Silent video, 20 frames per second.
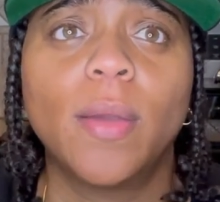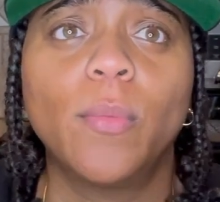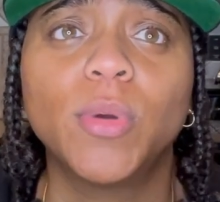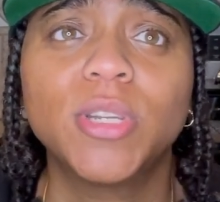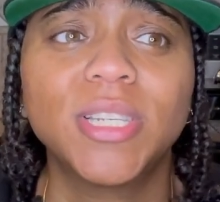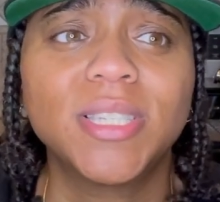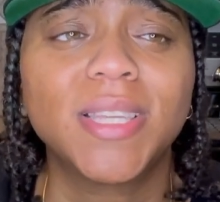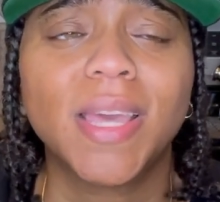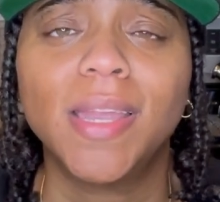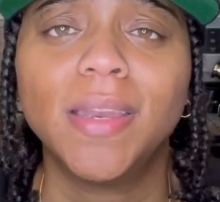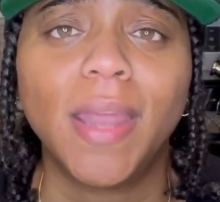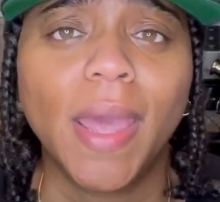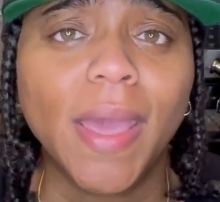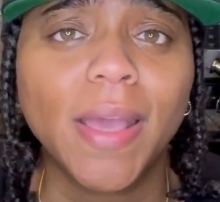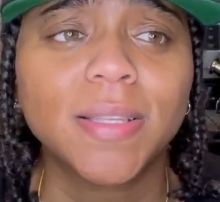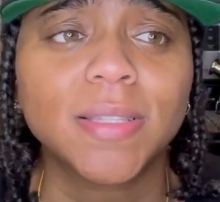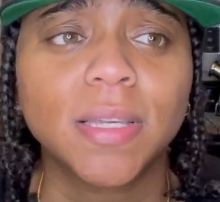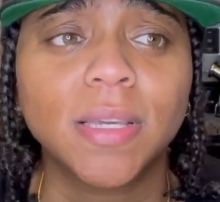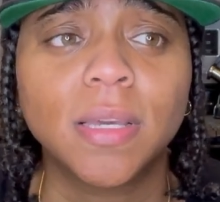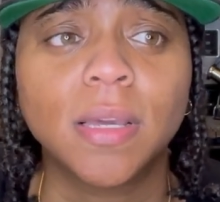When she said
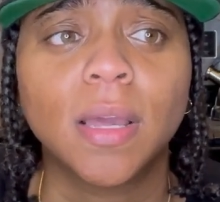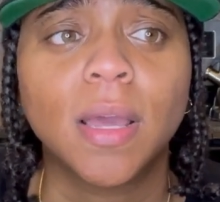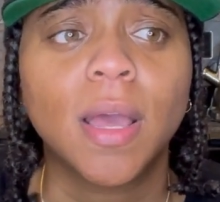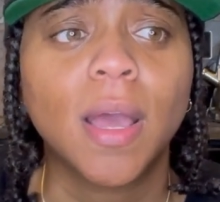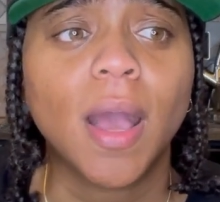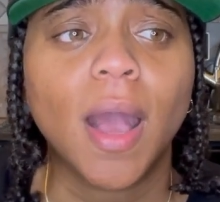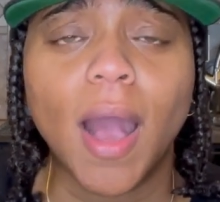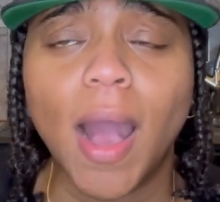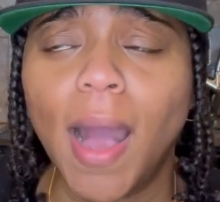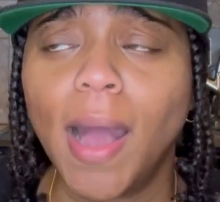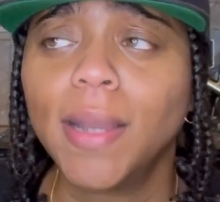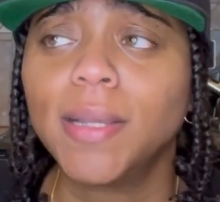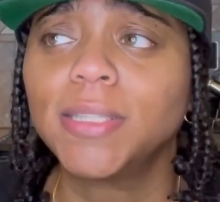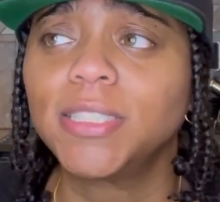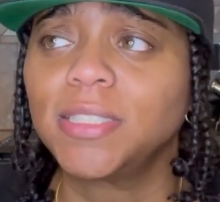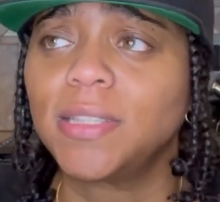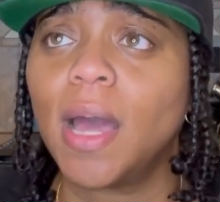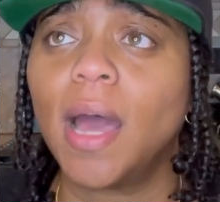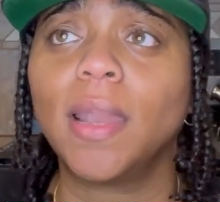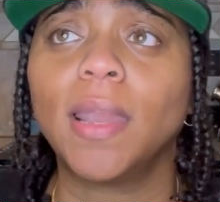dancing, I
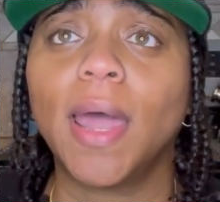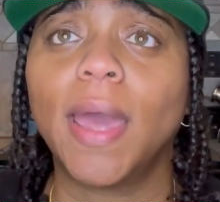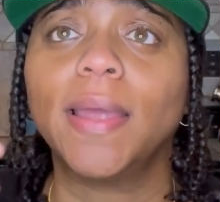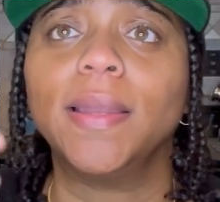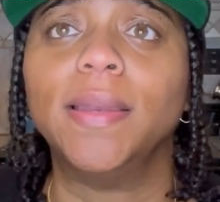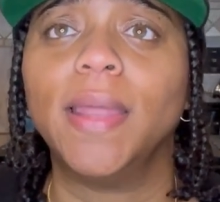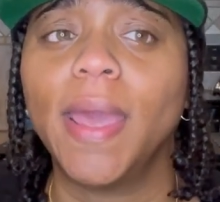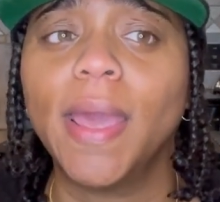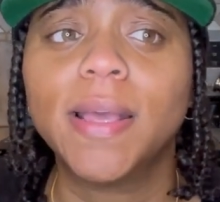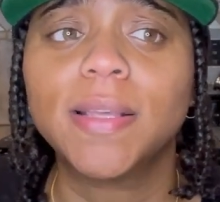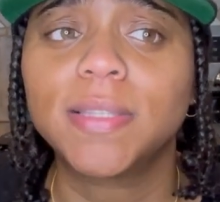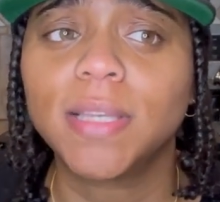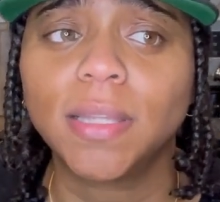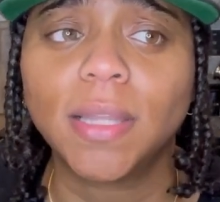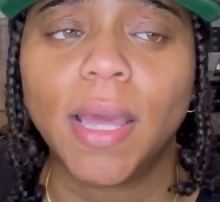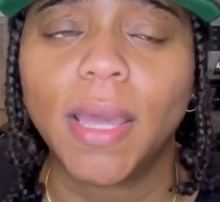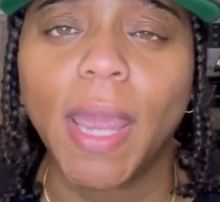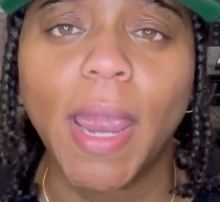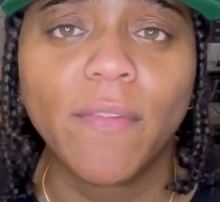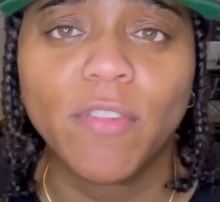just thought like dancing
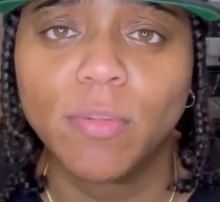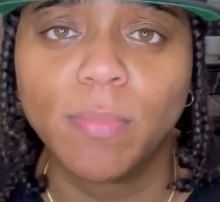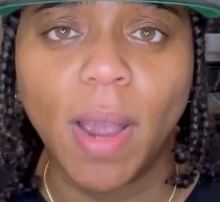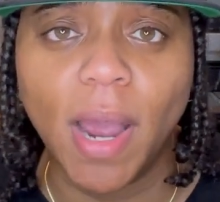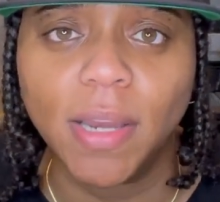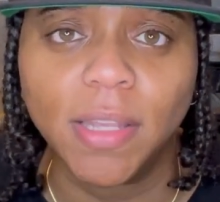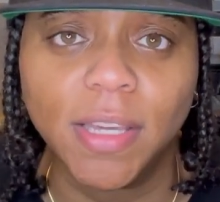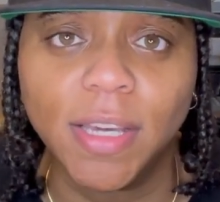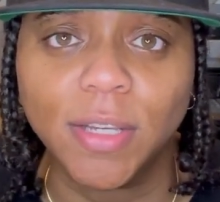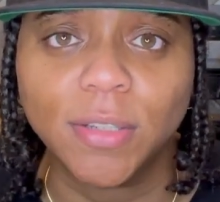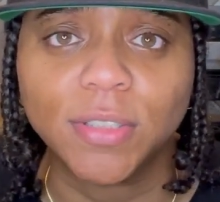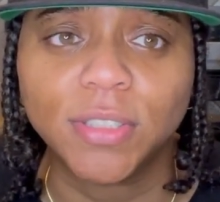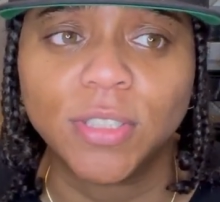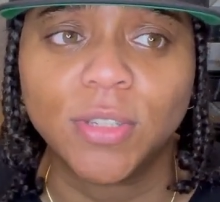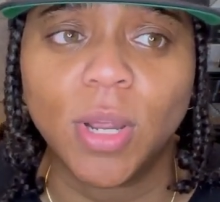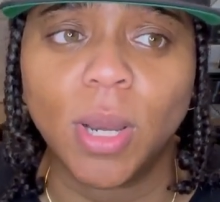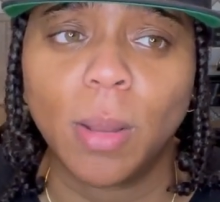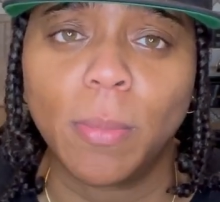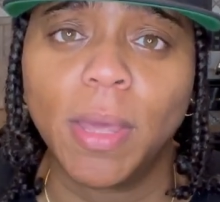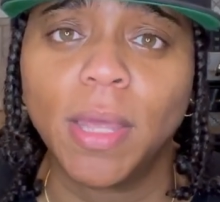like everybody else. You
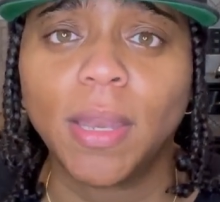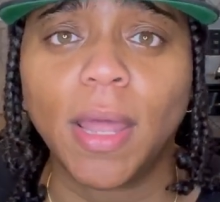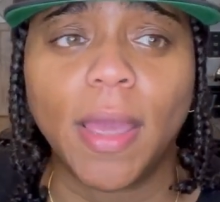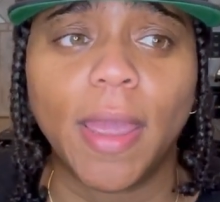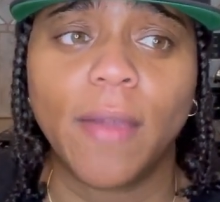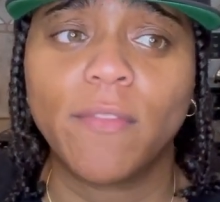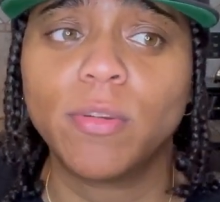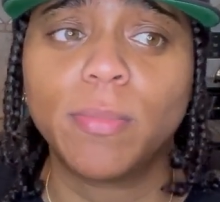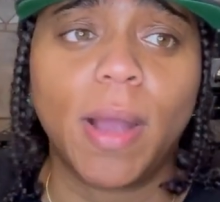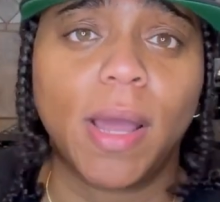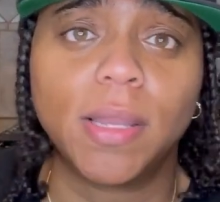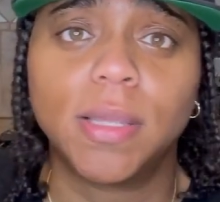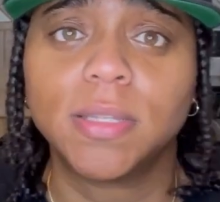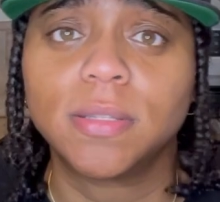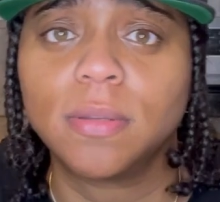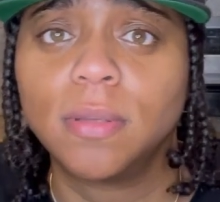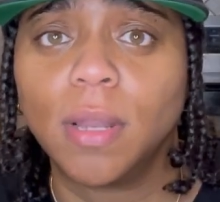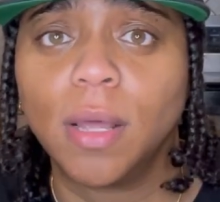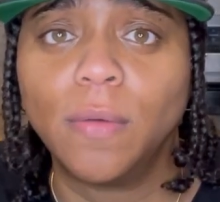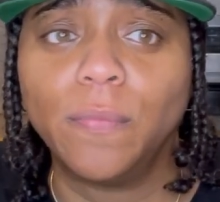know what I mean? Like, everybody's,
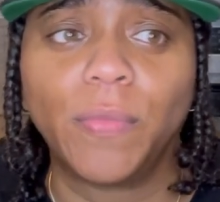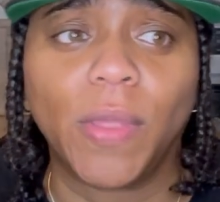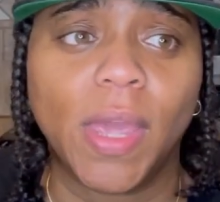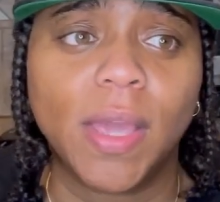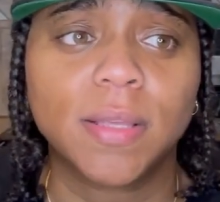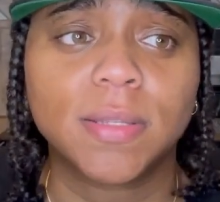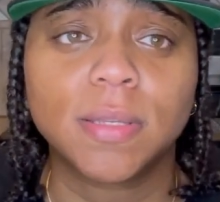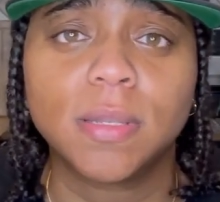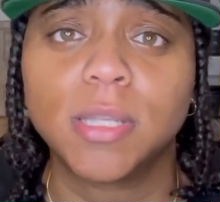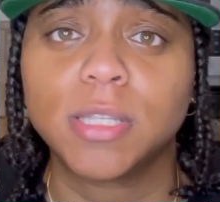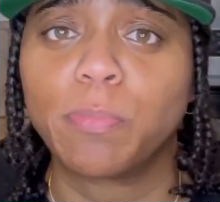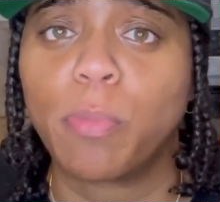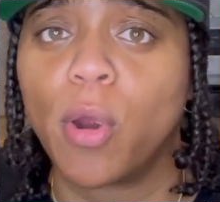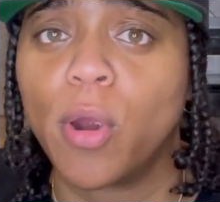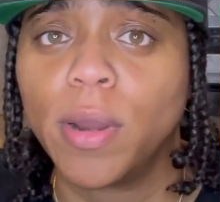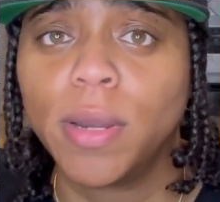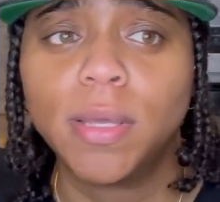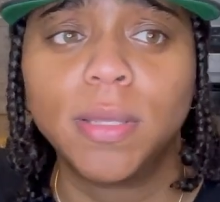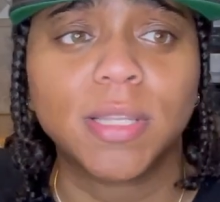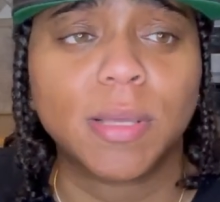you know, dancing. It's a
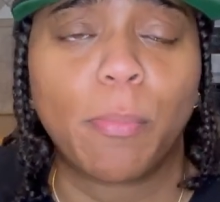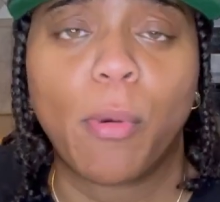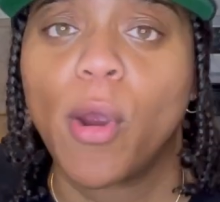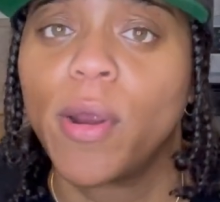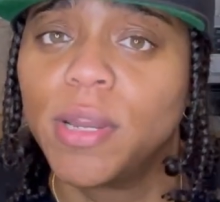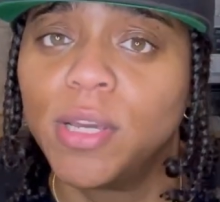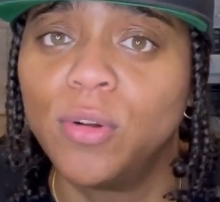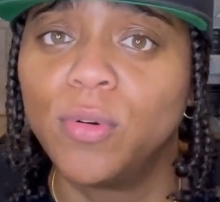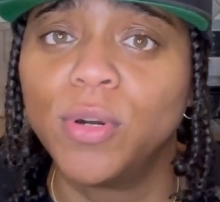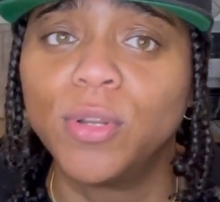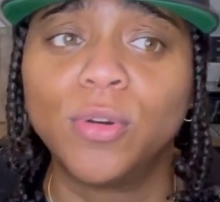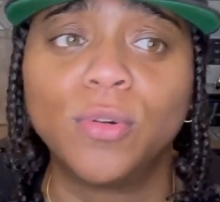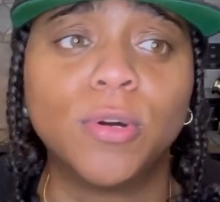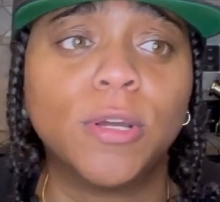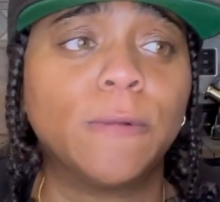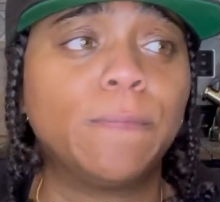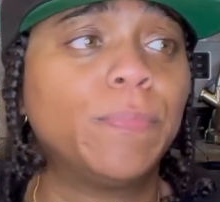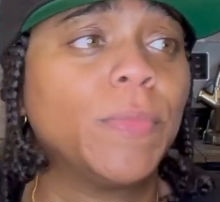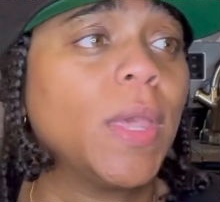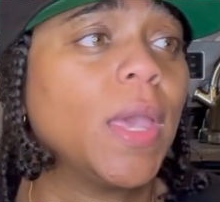party going
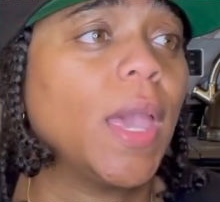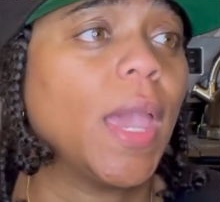on.